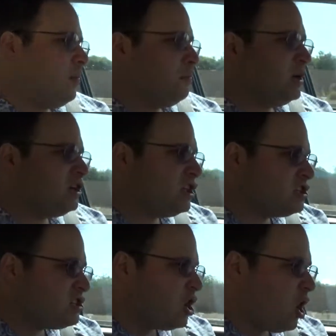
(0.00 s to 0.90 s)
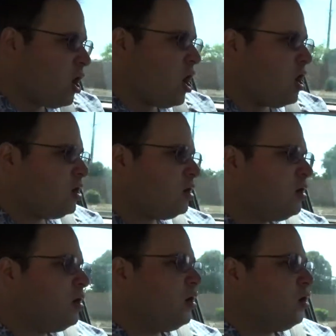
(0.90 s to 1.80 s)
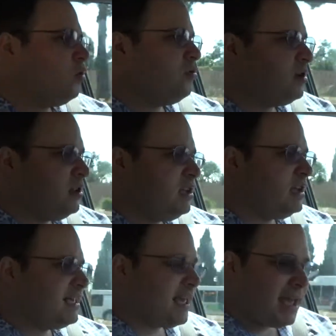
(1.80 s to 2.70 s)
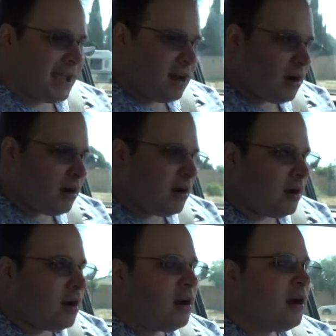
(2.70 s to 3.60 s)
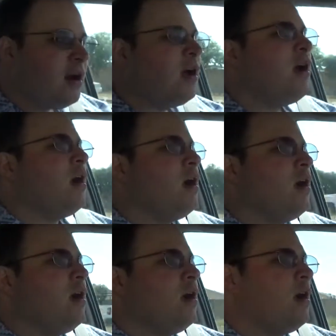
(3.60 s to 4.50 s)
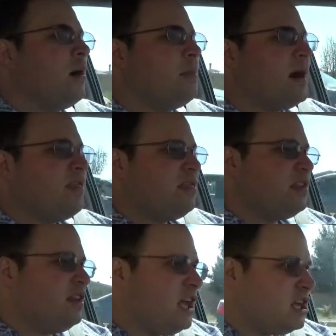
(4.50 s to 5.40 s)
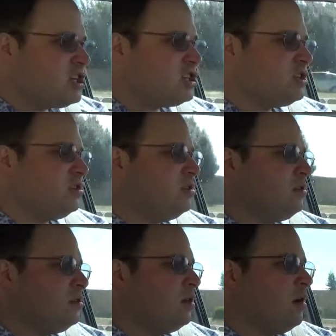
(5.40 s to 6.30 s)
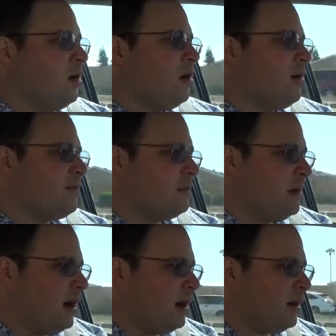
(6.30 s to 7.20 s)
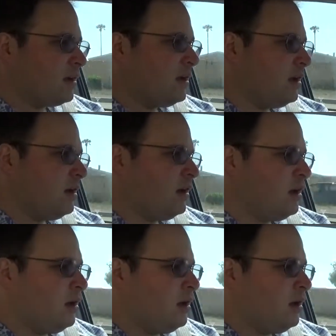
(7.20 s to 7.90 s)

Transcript: But does God really care about the nation of America